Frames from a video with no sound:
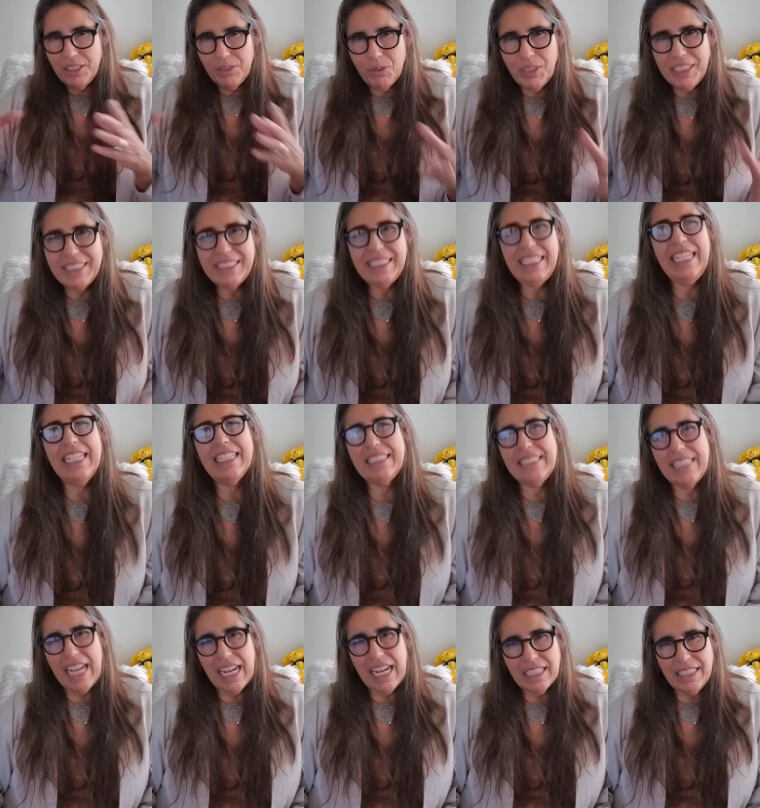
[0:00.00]
we see
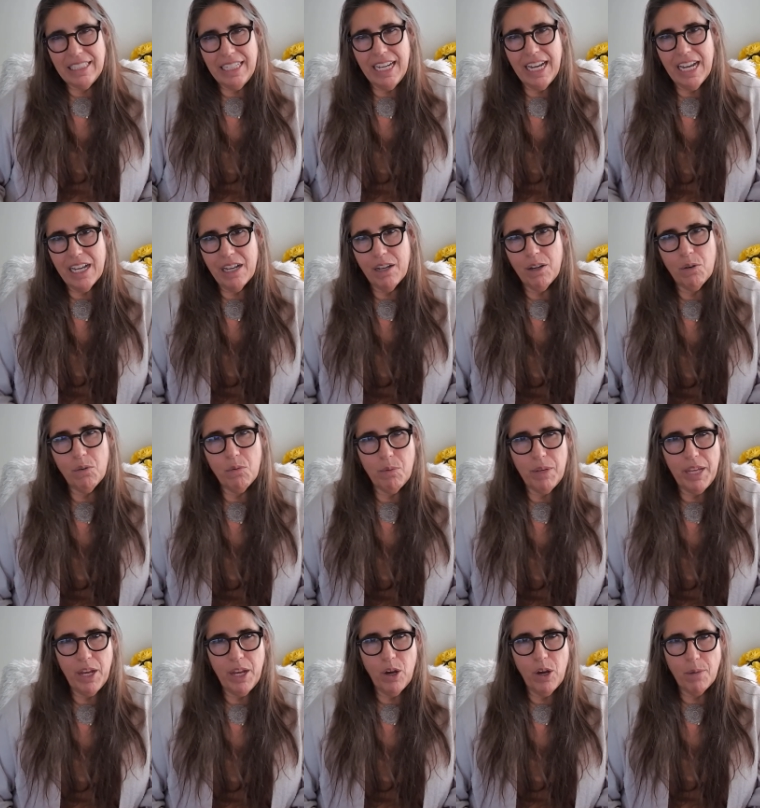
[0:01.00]
exactly how
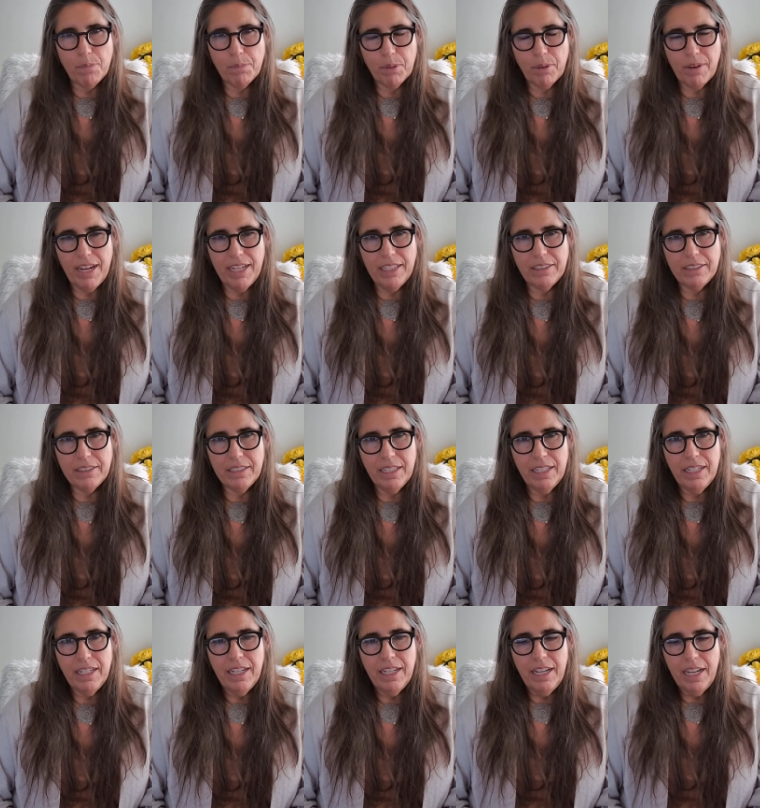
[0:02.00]
we operate.
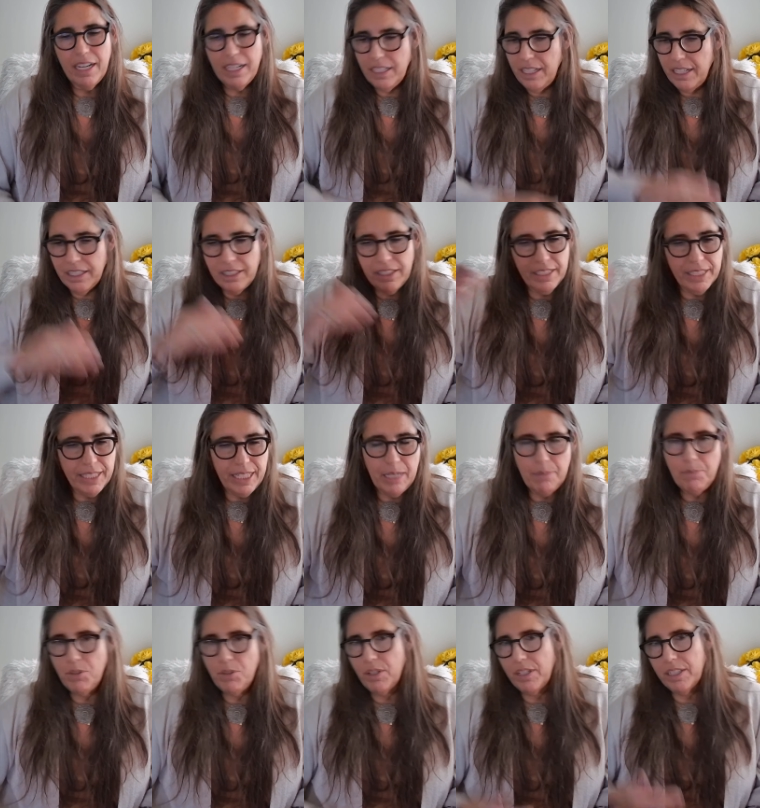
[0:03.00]
And you can
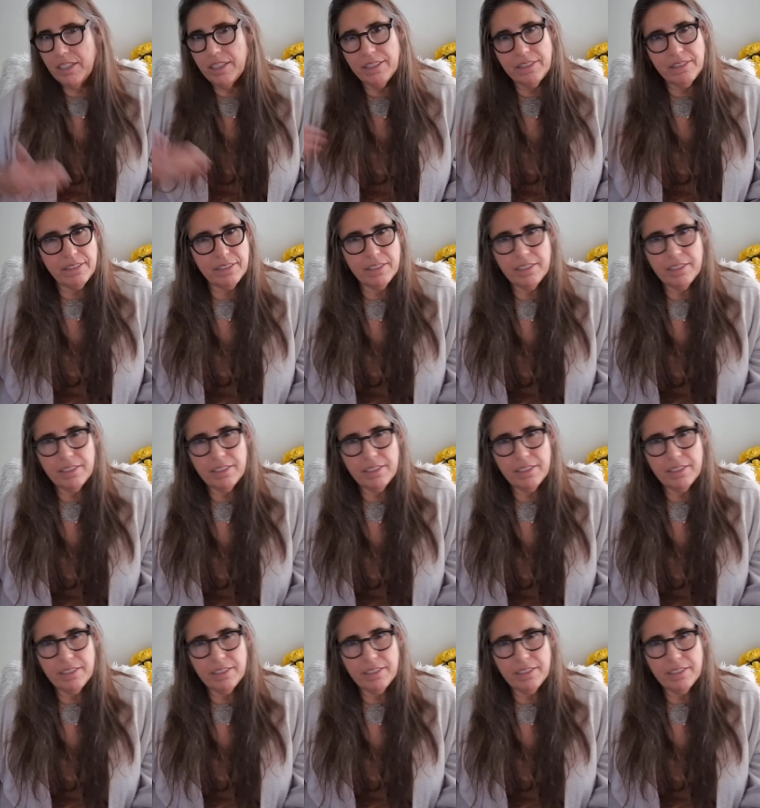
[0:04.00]
keep doing this